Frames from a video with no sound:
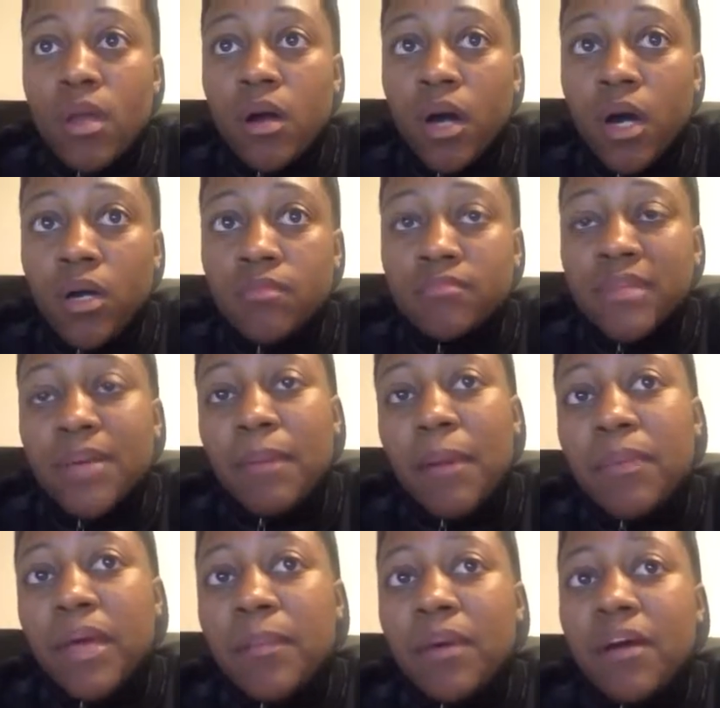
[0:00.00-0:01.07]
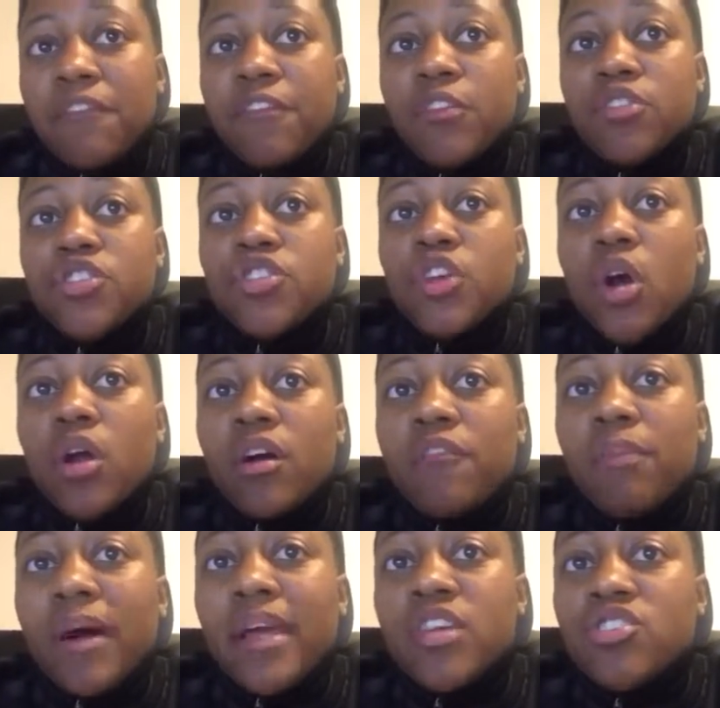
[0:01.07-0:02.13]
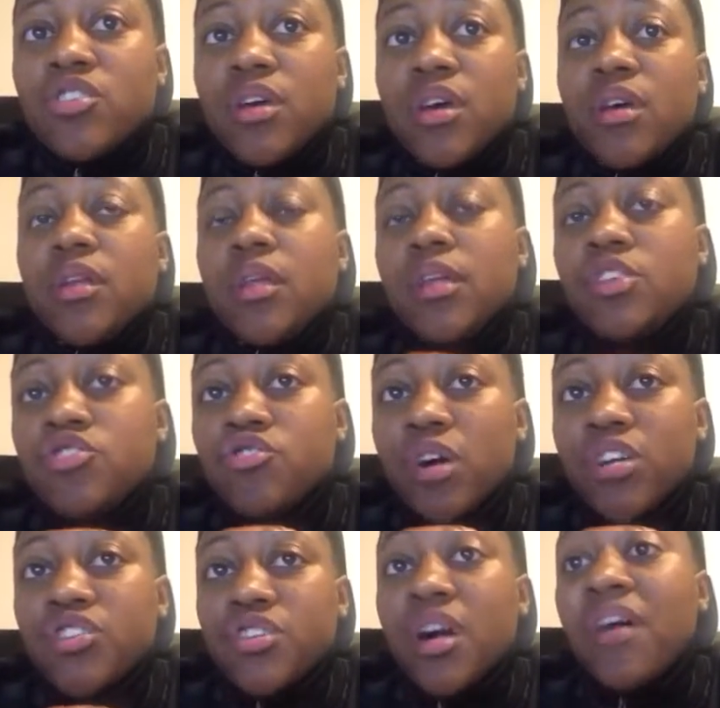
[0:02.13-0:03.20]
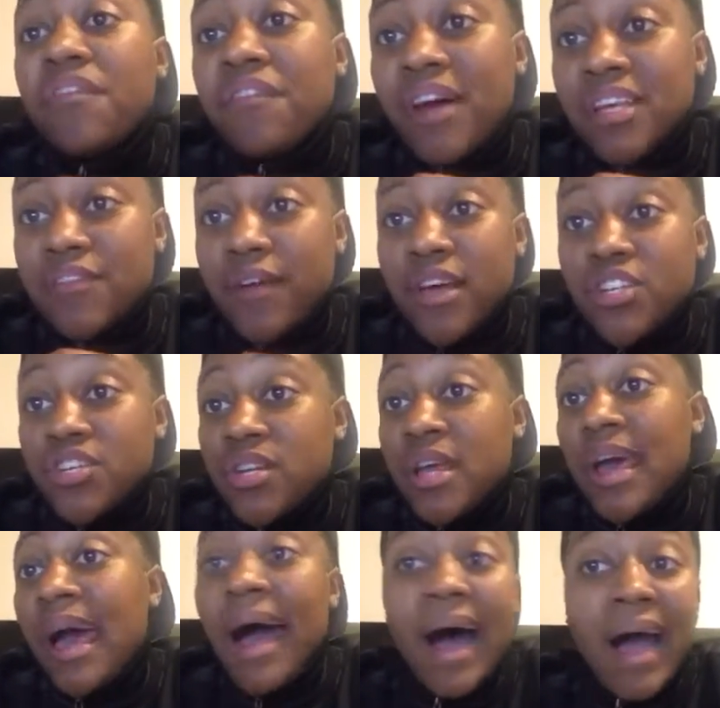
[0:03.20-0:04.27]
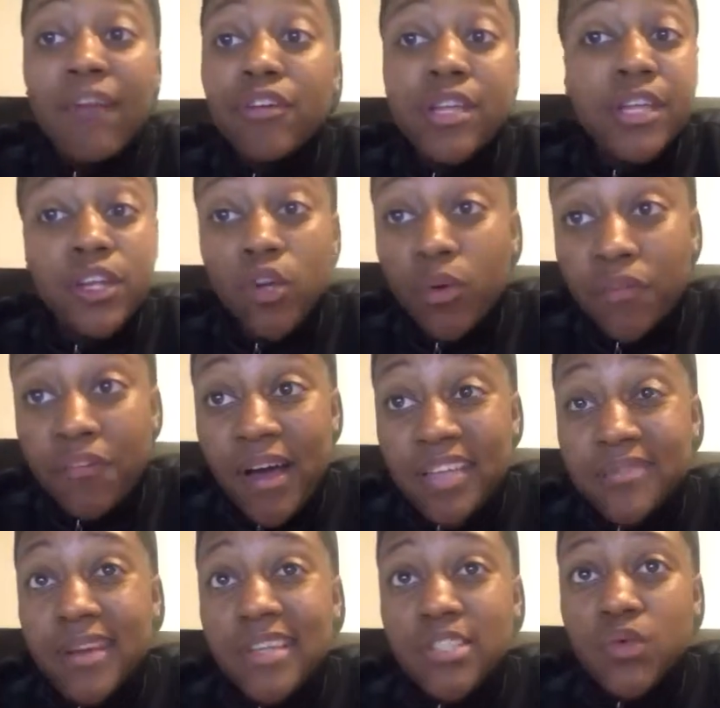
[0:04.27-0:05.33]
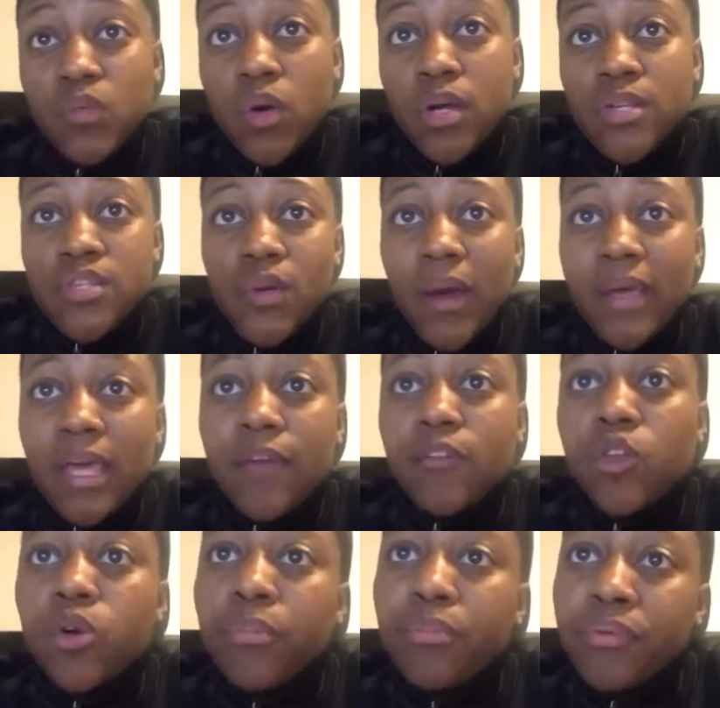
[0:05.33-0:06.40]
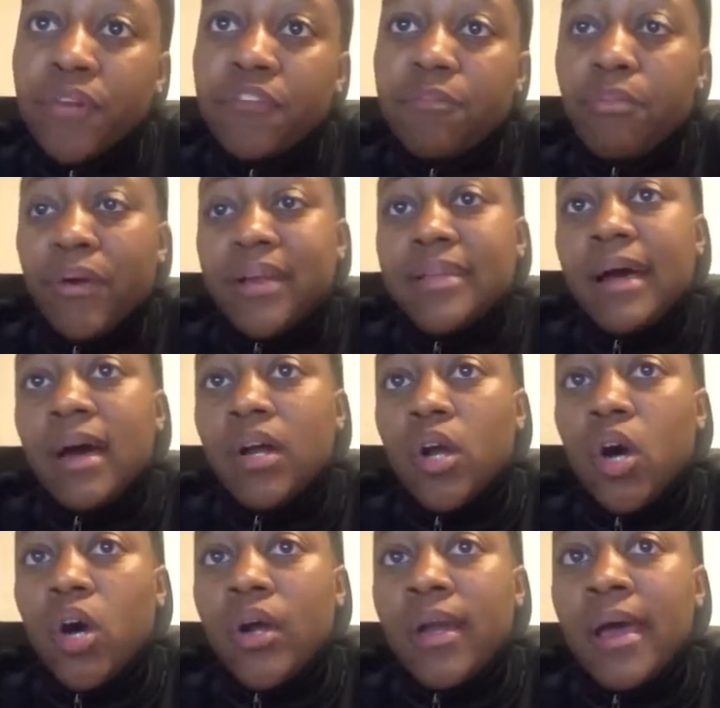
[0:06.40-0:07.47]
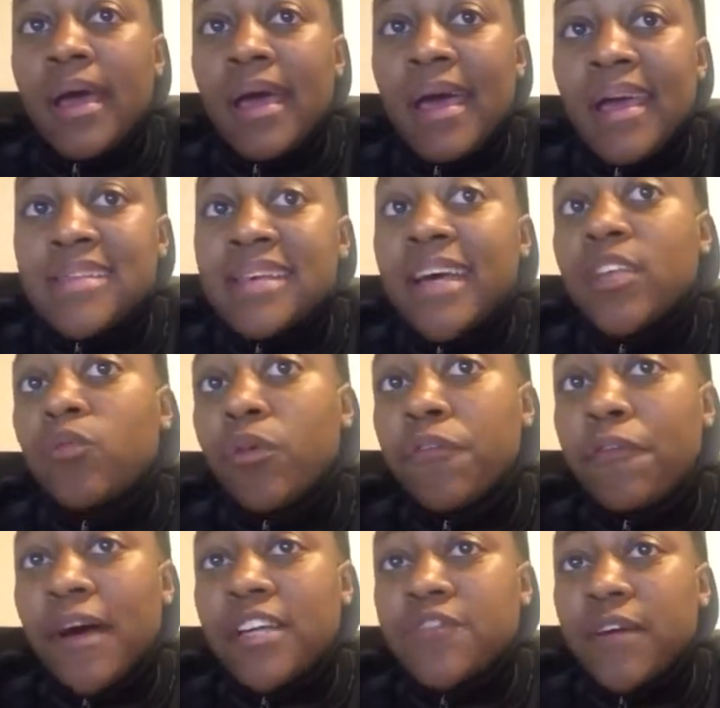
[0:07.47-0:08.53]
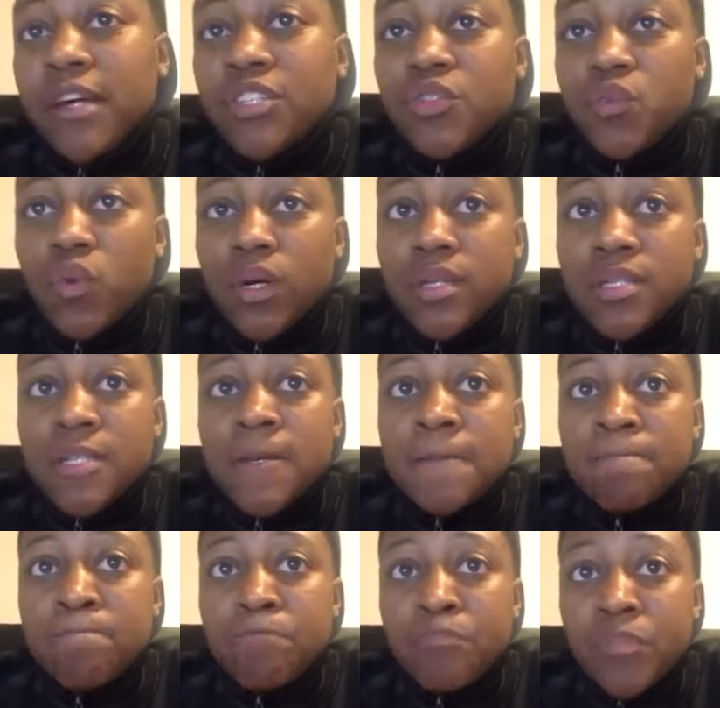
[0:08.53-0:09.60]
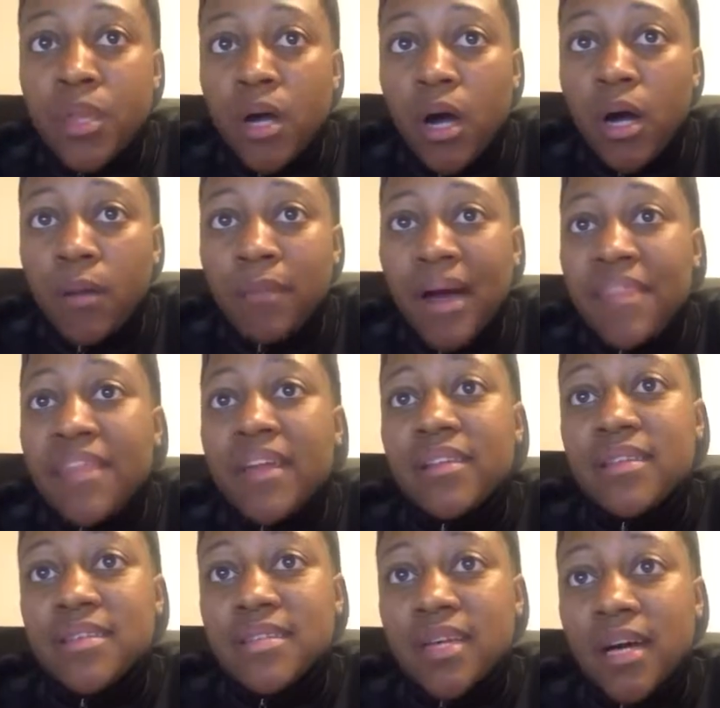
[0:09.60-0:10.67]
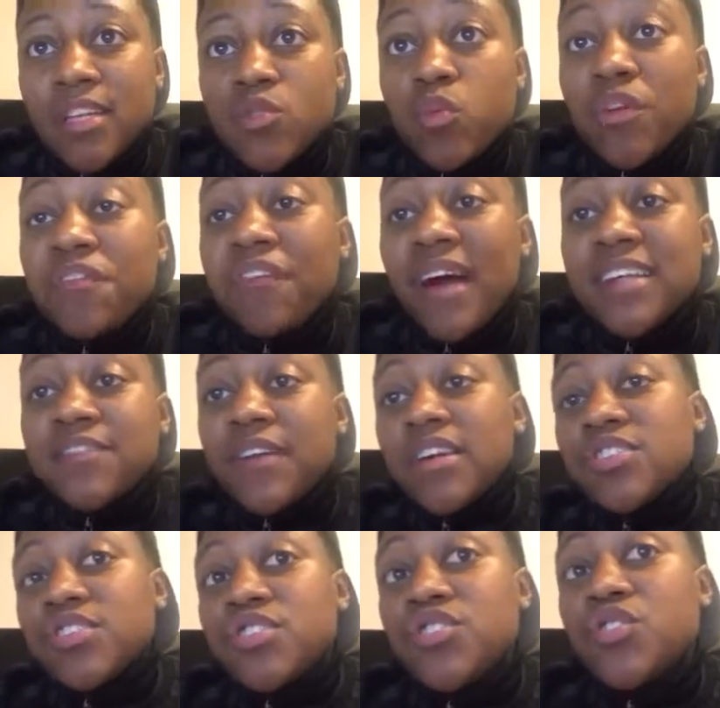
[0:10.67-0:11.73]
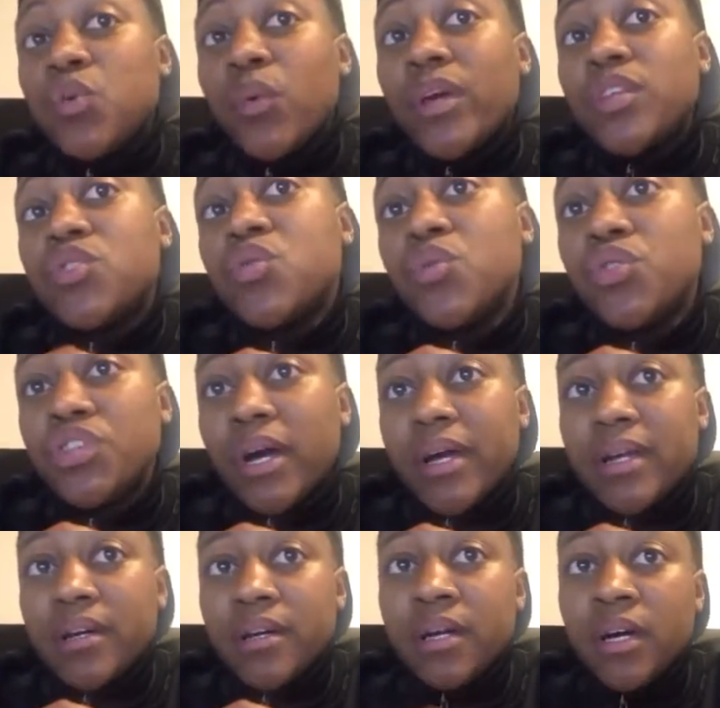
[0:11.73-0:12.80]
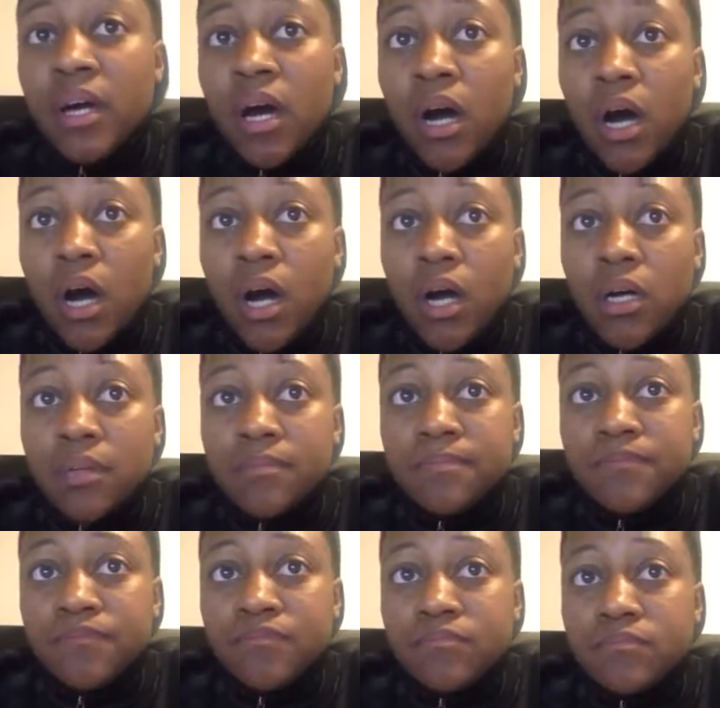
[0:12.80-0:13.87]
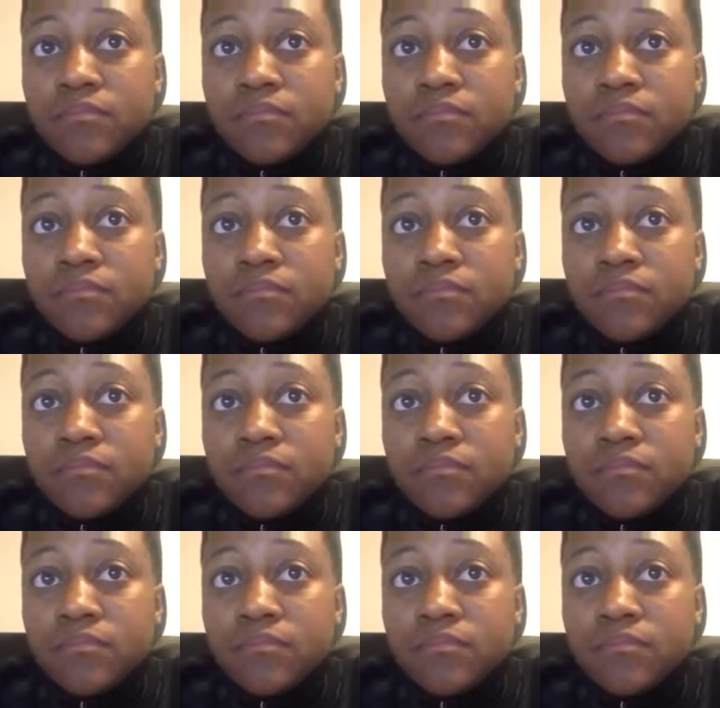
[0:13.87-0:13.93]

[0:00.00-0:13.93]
In my paper, I first start off by an introduction of fast fashion. I really didn't know what fast fashion was, so I gave a little brief breakdown on exactly what fast fashion was. I then discussed what fast fashion is doing to China. Um,